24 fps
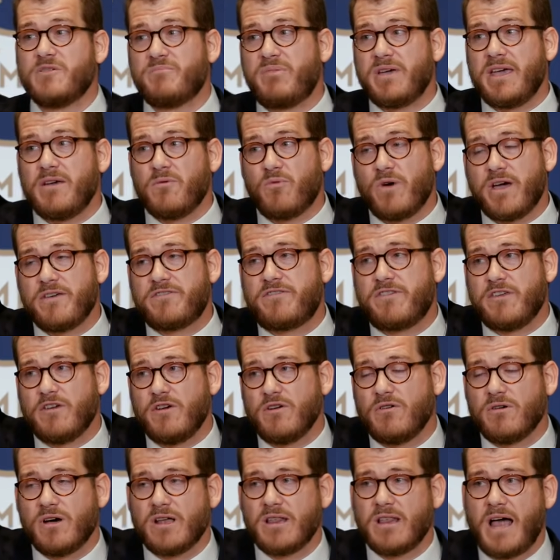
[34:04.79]
to be with
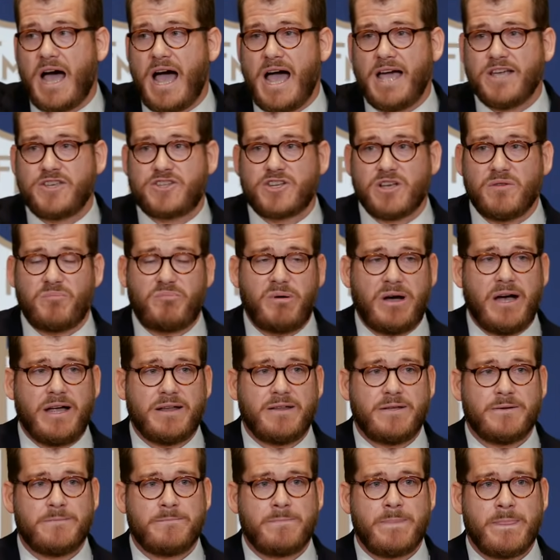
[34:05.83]
you, Elijah,
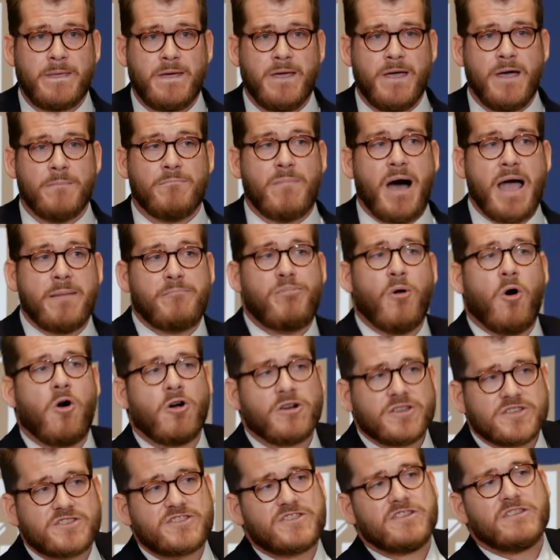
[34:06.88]
but my
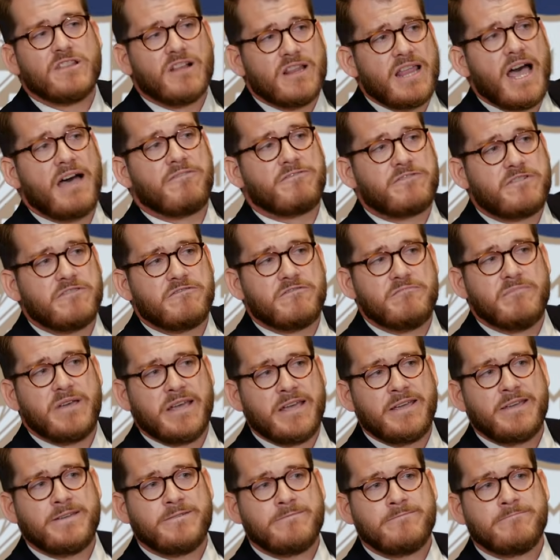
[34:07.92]
board is to the left of
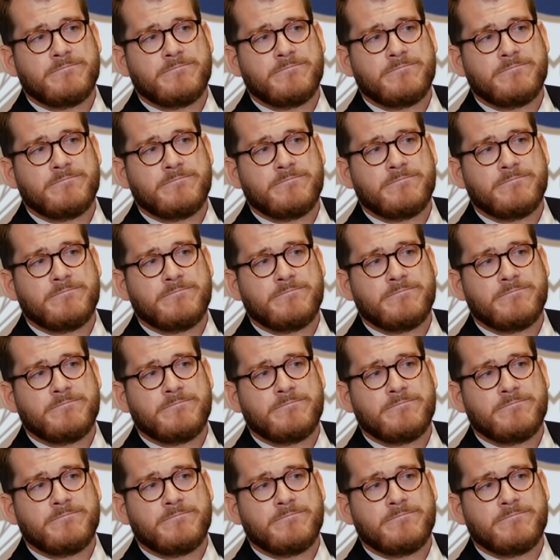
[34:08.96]
me."